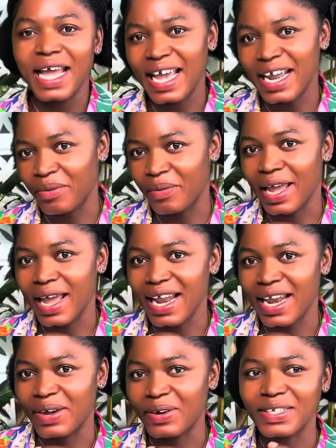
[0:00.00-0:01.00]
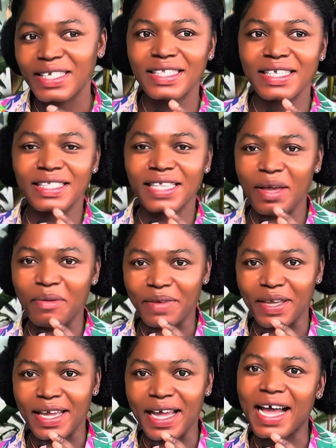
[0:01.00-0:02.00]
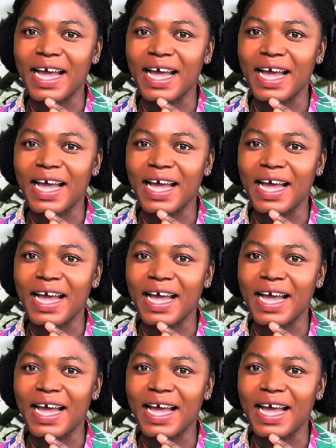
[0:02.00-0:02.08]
Anyway, hello, this is Emmy,